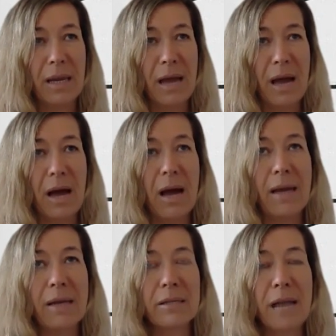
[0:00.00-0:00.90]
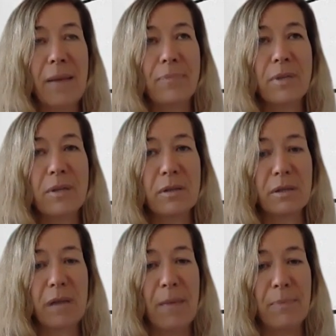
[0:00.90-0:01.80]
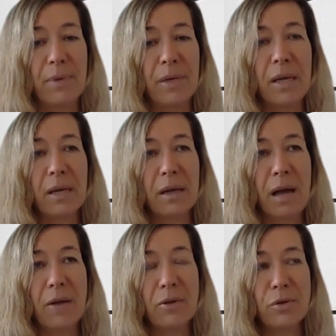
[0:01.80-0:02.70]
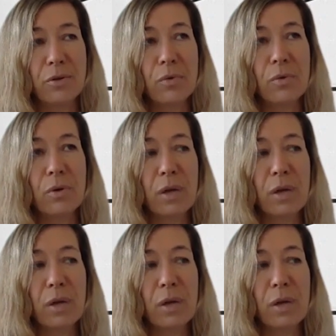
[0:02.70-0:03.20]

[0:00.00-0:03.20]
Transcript: yeah, I accept this is happening. I do